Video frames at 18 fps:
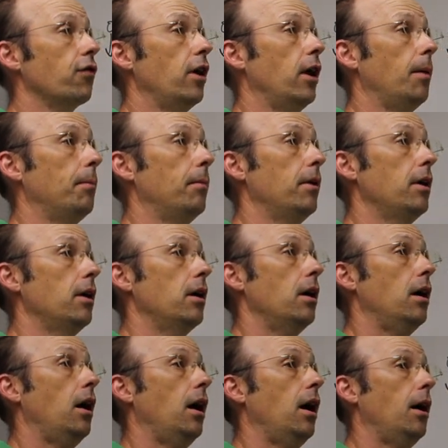from
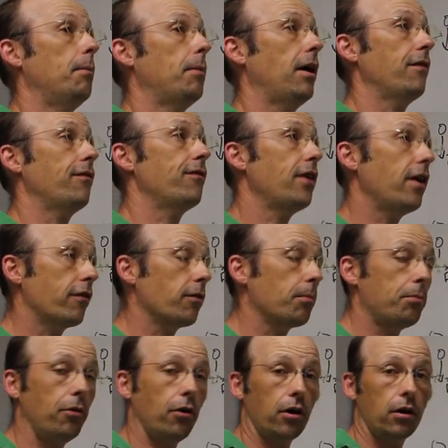uh, my
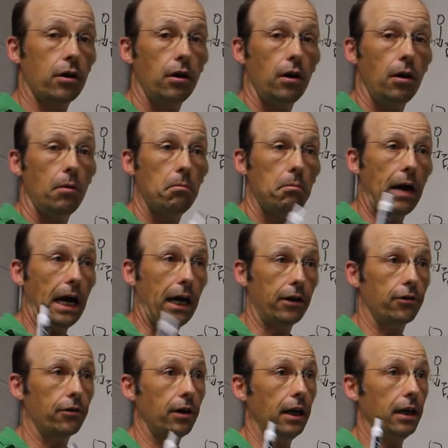favorite book,
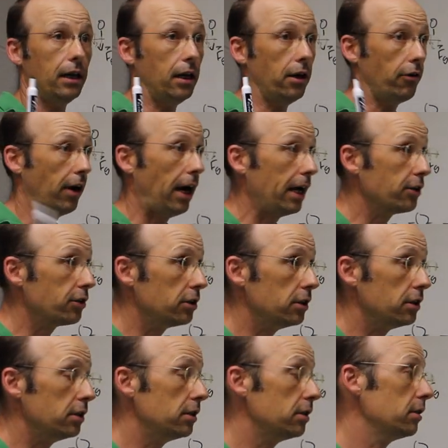Matter and
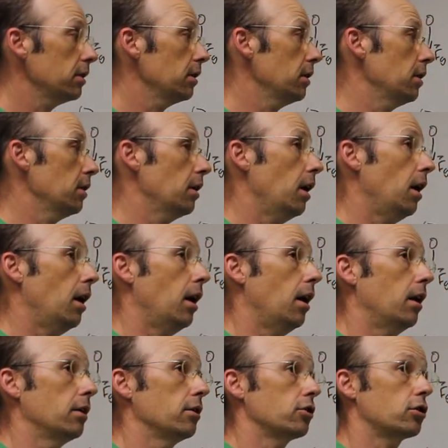Interactions,
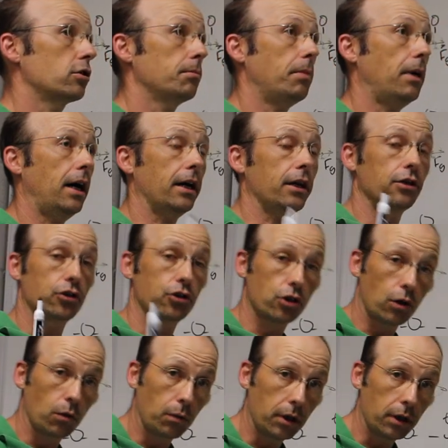uh, Chabay and
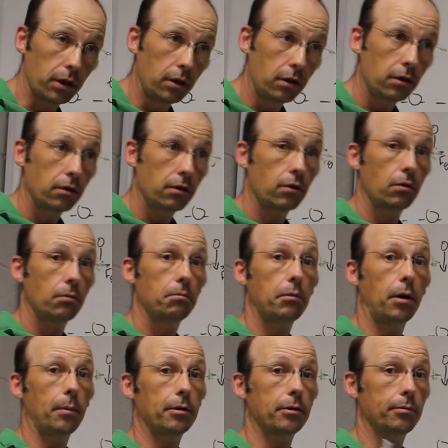Sherwood,
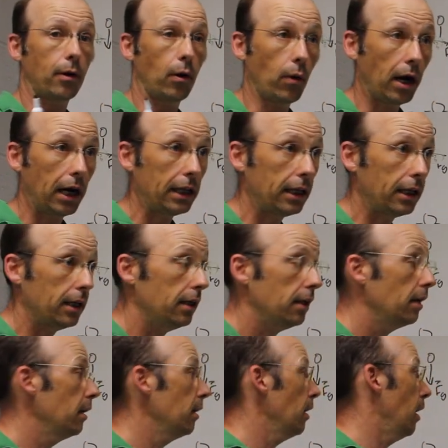published by
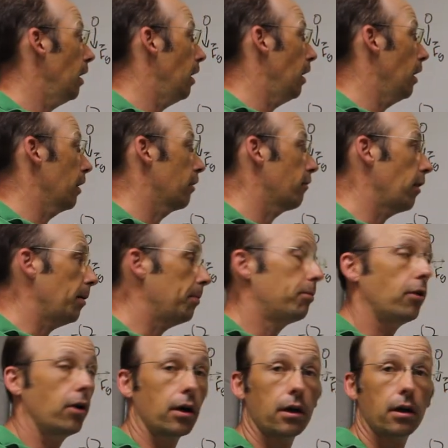Wiley. Uh,
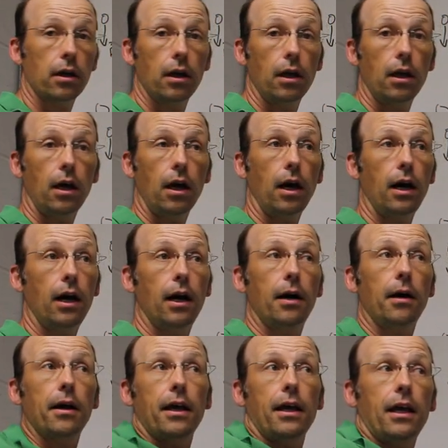great book.
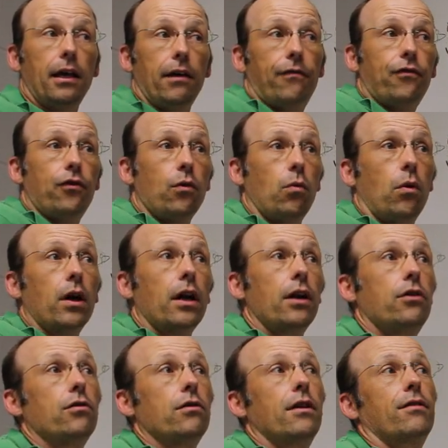Uh, if you want
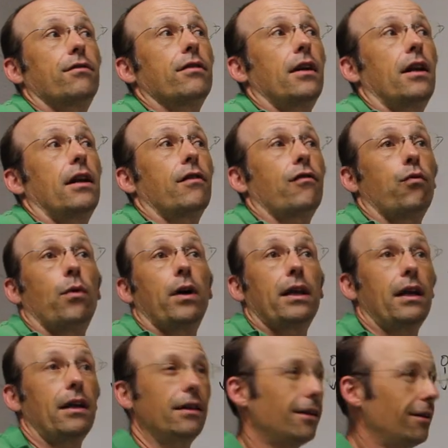to do this in a different
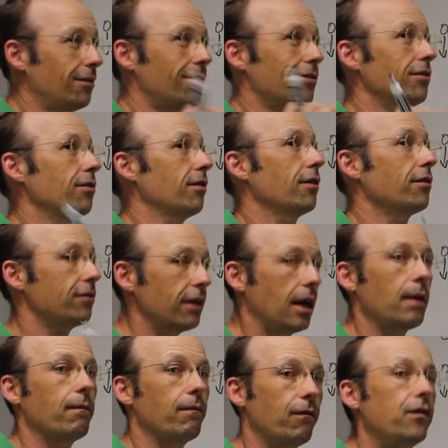way, that it's still the
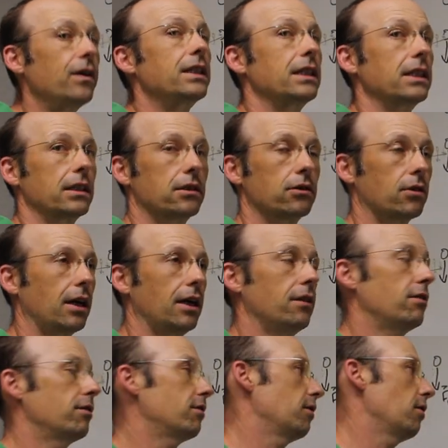same physics,
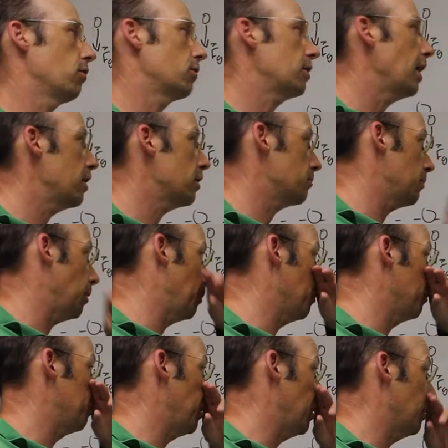okay? The notation
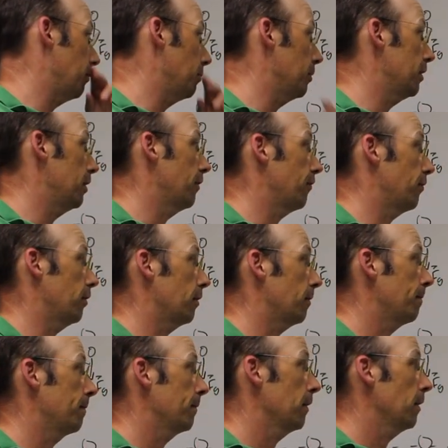may be a little bit different.